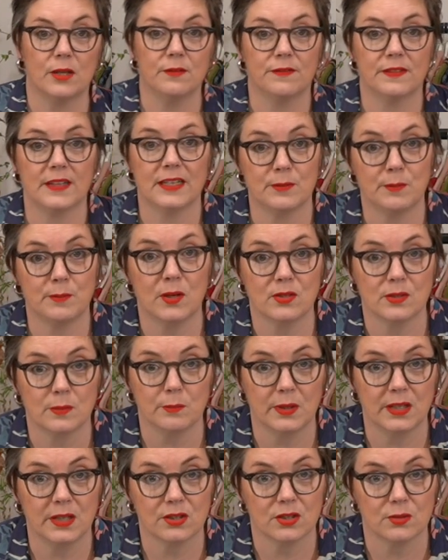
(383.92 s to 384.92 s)
Don't forget to post
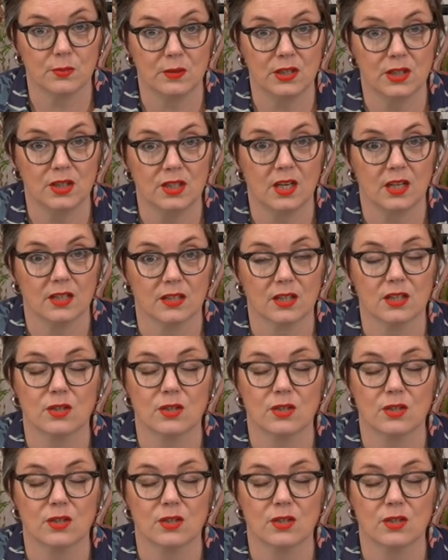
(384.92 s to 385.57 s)
some pictures when you're done,